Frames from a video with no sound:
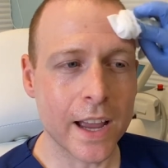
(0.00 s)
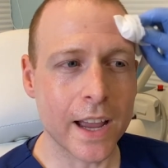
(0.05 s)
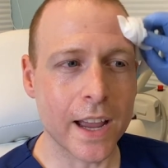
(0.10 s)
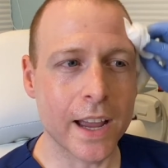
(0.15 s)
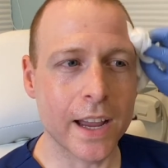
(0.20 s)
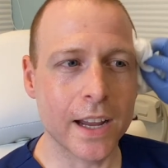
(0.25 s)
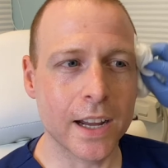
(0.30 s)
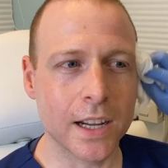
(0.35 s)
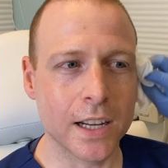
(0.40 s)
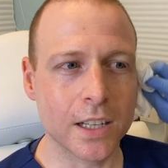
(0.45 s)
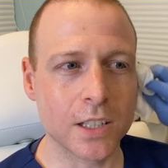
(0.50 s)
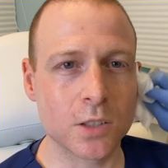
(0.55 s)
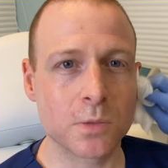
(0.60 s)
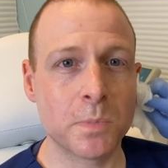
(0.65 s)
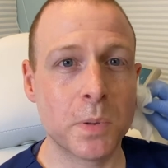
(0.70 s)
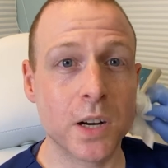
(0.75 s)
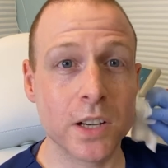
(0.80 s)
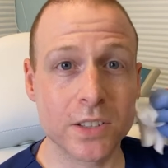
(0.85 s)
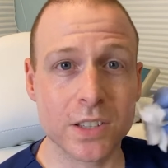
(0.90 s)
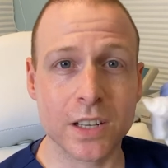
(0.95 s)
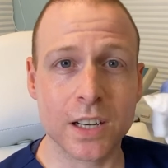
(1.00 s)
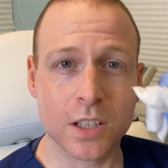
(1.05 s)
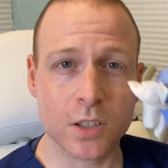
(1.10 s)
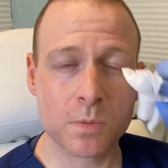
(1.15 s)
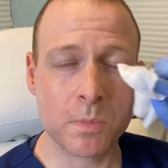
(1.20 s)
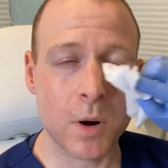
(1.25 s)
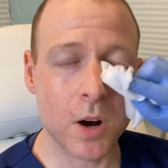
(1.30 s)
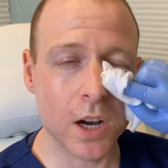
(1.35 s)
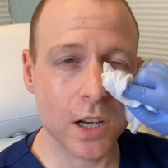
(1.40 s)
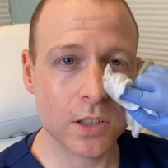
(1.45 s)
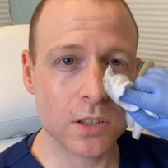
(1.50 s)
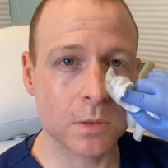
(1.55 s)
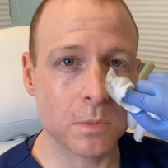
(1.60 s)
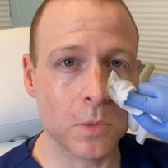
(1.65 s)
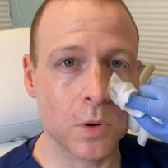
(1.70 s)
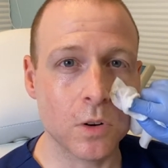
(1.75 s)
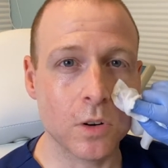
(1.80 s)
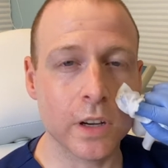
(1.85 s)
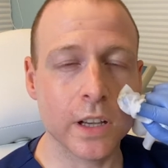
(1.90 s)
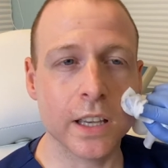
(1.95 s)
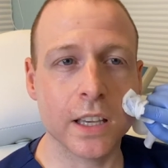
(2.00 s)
as pleasant as possible.